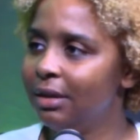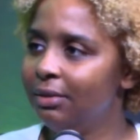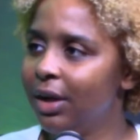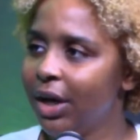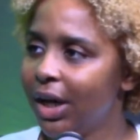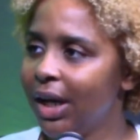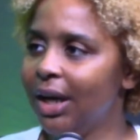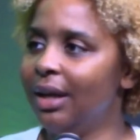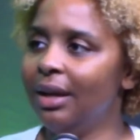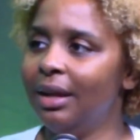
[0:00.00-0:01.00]
of learning
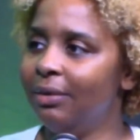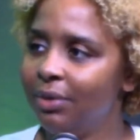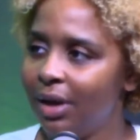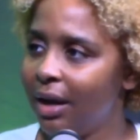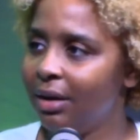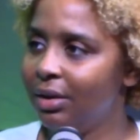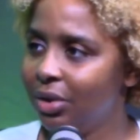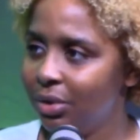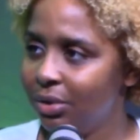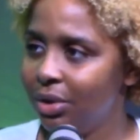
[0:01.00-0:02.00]
it if you're not going
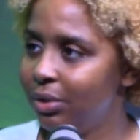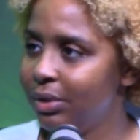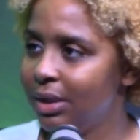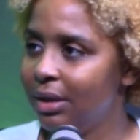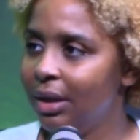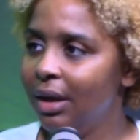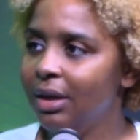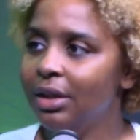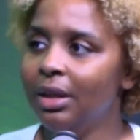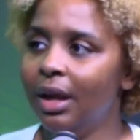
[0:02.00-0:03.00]
to use it?
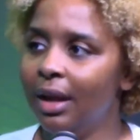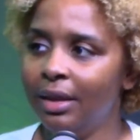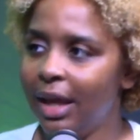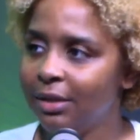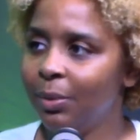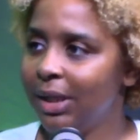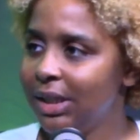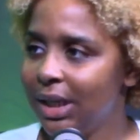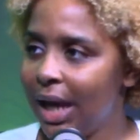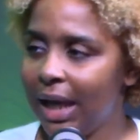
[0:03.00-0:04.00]
And that's
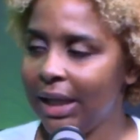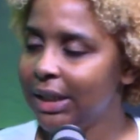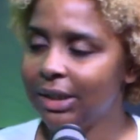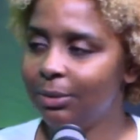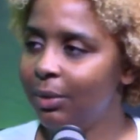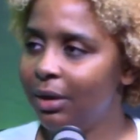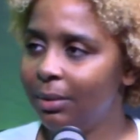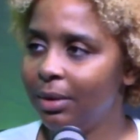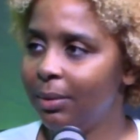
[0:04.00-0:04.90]
wasted knowledge. We don't want to